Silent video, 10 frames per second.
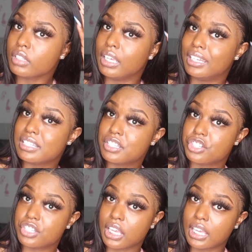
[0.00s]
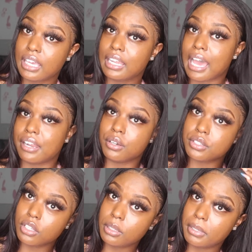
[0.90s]
it doesn't shed. I know it's
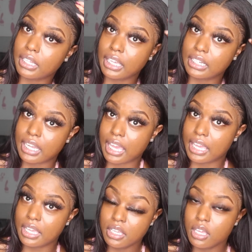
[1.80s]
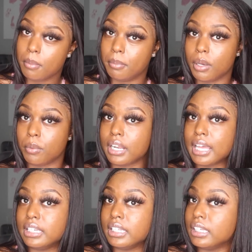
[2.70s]
only been like a day, but when I
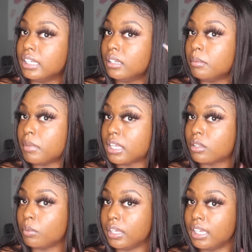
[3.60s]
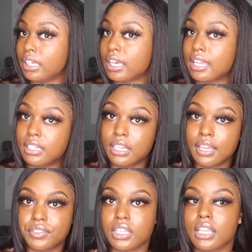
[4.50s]
did make the wig, I did
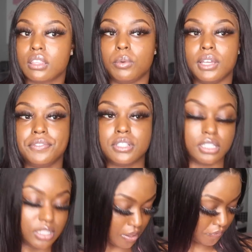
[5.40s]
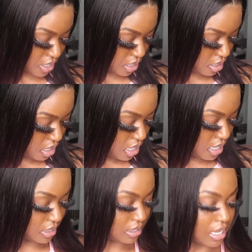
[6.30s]
have to cut the wefts and stuff, and
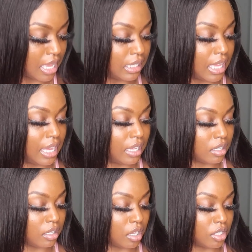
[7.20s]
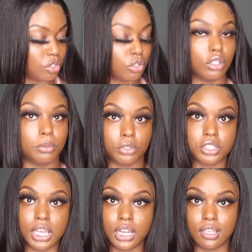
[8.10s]
it's not like uncontrollable
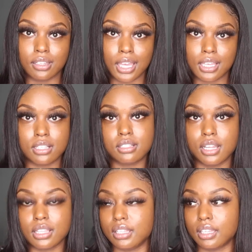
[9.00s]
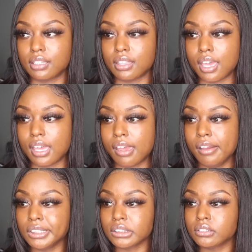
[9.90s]
shedding, like it's nothing like that.
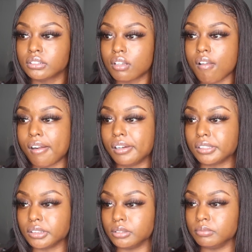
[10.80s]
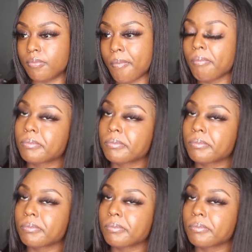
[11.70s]
The